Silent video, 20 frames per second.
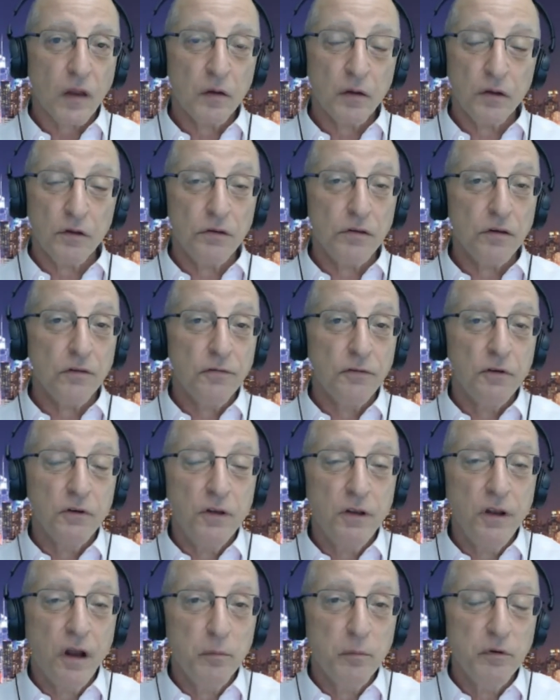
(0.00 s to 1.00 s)
Because if your
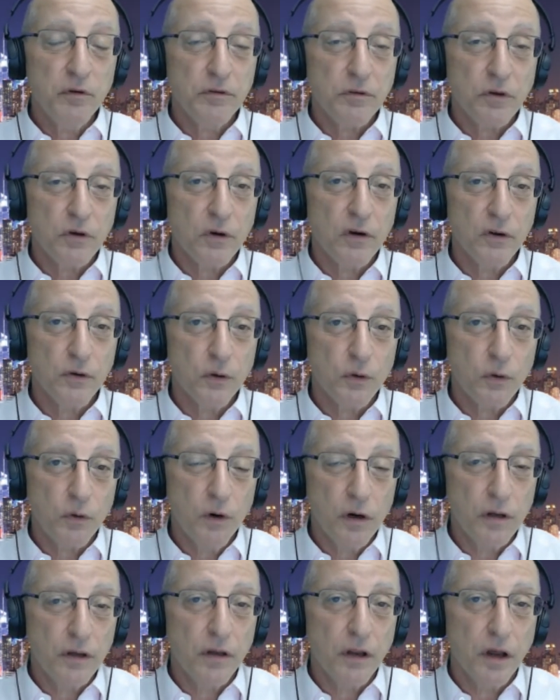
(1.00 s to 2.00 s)
numbers aren't
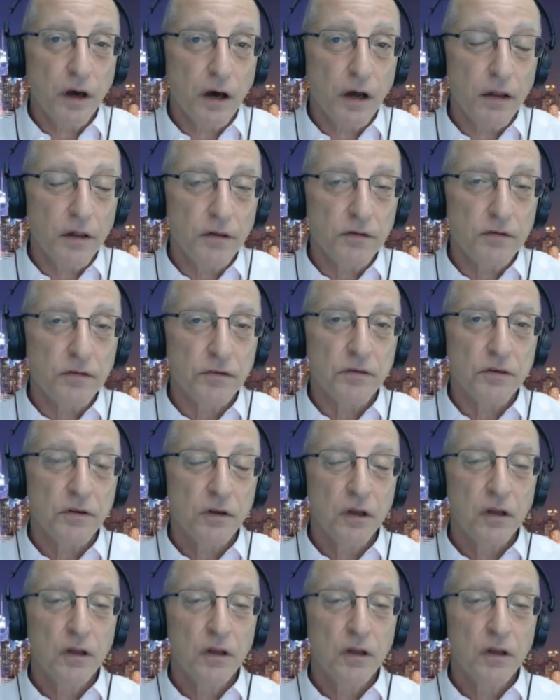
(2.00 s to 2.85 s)
organized,